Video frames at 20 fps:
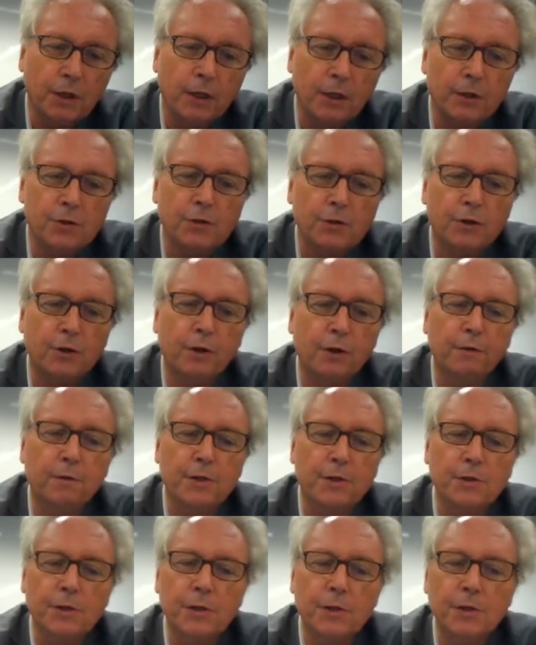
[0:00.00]

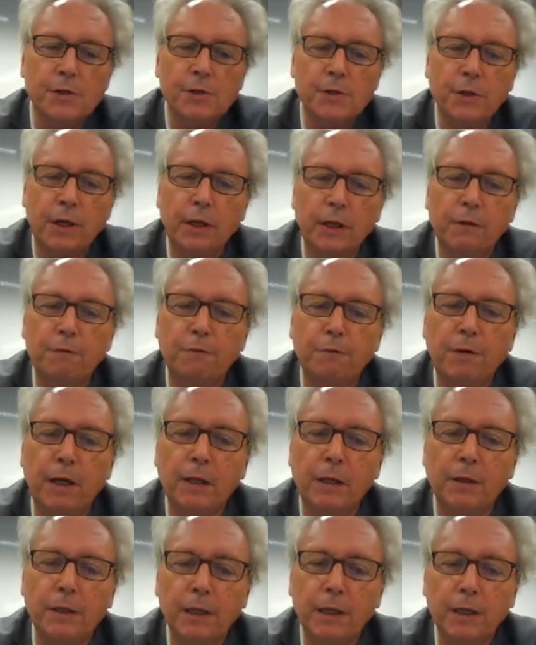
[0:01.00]
services, and
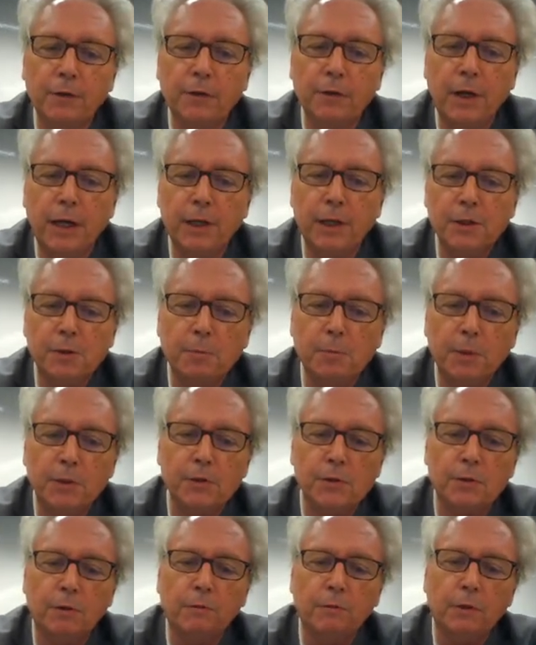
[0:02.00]
funding
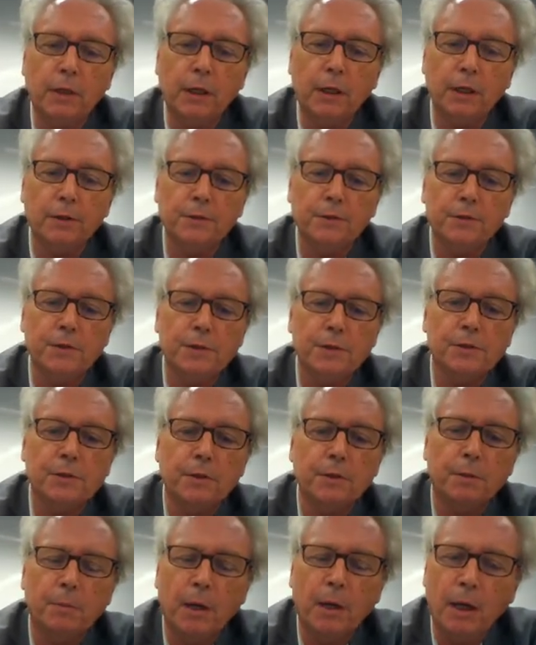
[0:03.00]
arrangements of the health
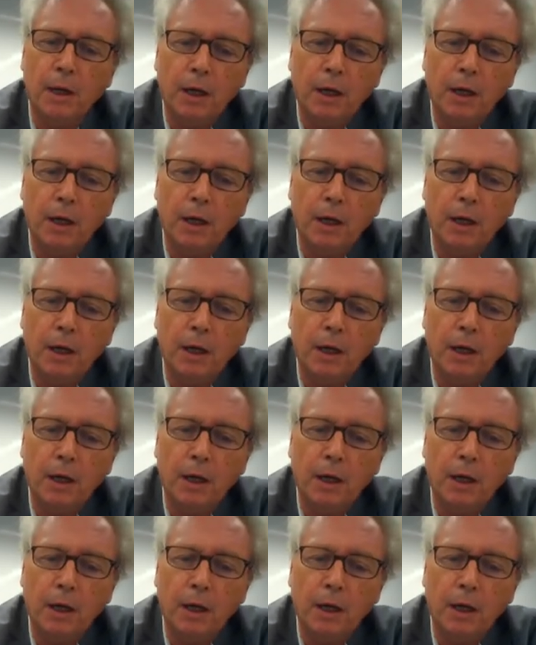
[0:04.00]
system.